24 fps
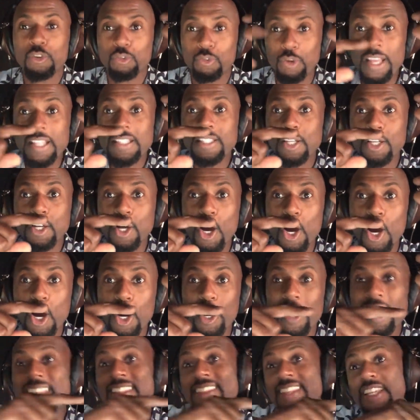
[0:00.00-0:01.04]
rent a
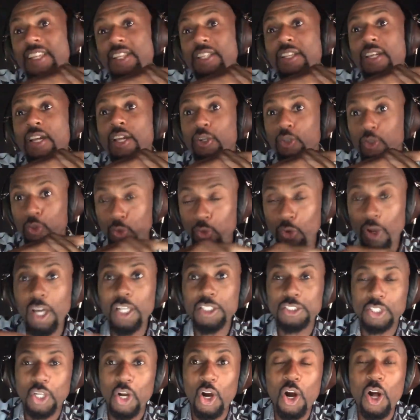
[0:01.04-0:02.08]
car, and then
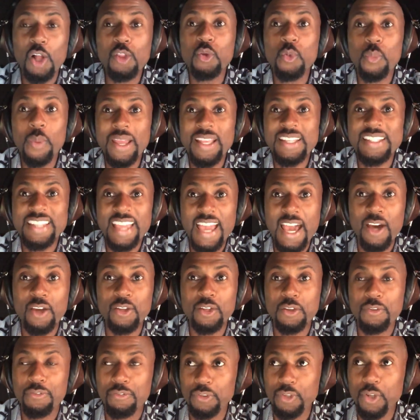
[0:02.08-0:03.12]
rush all the way
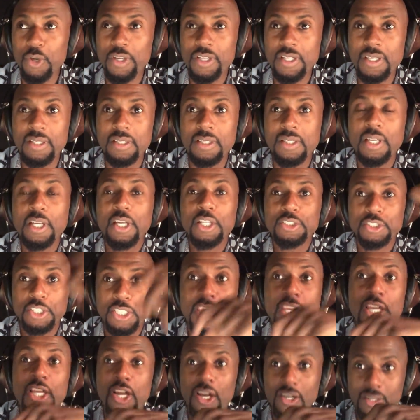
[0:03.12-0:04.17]
down to Florida
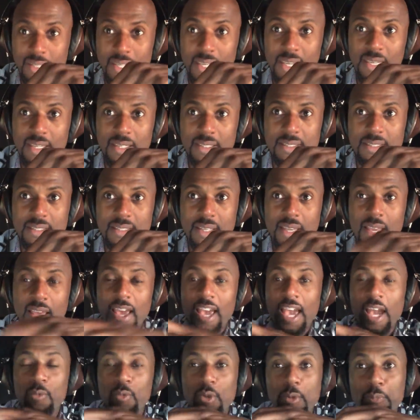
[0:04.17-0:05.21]
to get our kids.
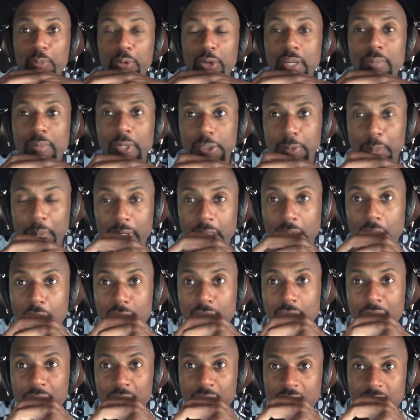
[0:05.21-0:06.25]
And we've pretty much been
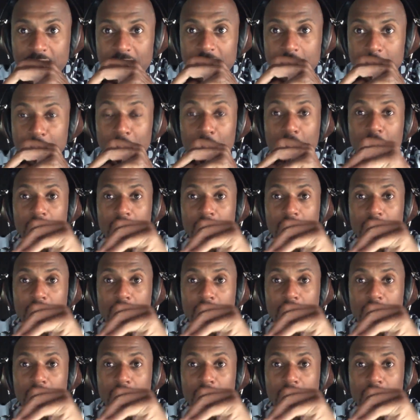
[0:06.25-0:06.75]
here ever since